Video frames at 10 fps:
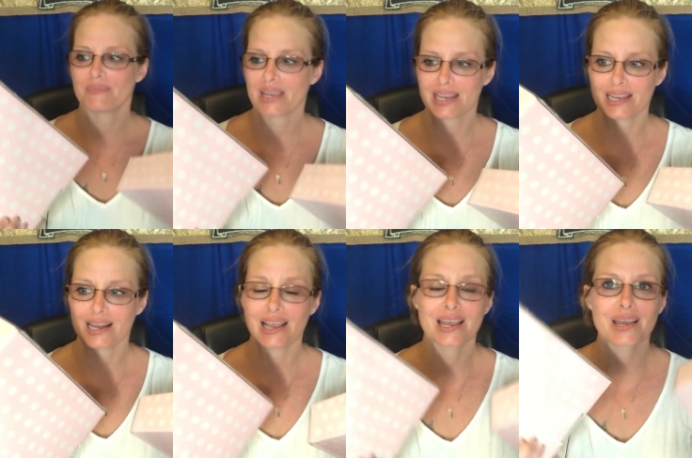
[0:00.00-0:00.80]

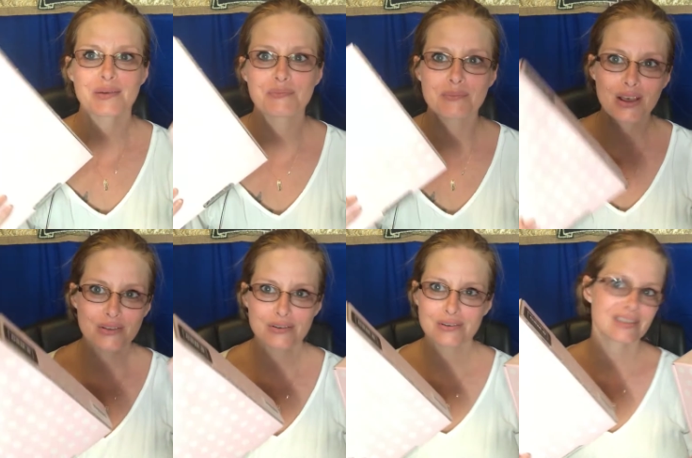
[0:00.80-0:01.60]
But uh,
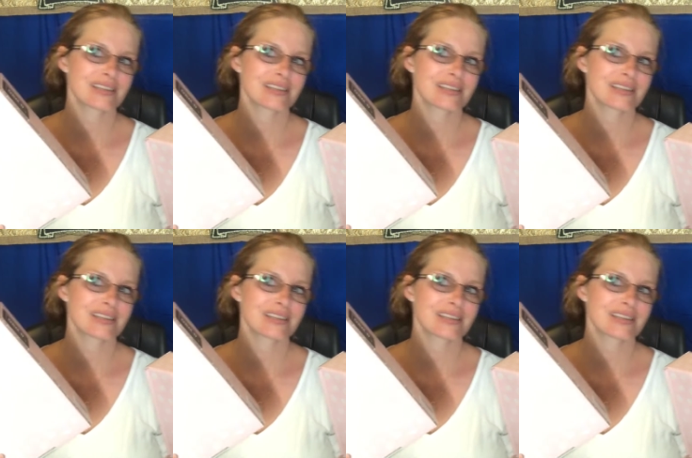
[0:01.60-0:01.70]
Mother's